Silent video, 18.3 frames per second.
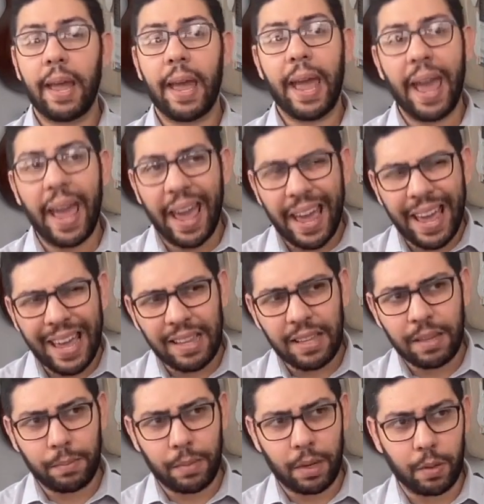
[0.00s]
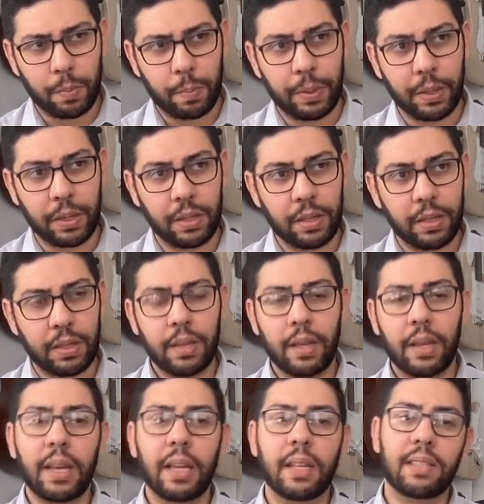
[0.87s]
and in my opinion,
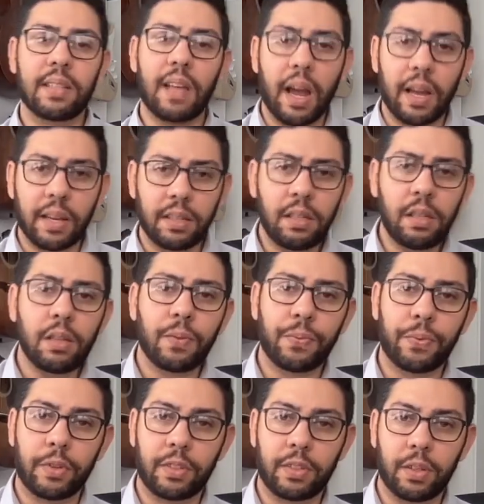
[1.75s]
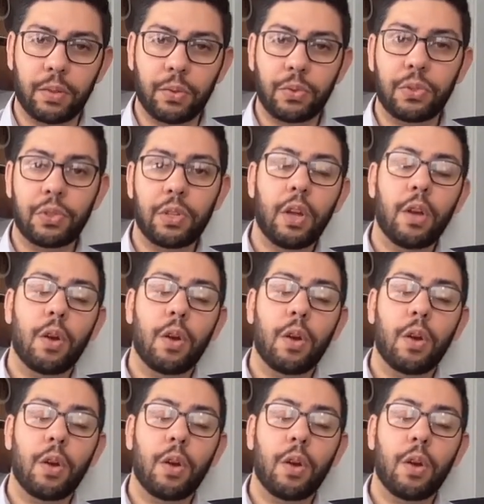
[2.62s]
it's ideal for those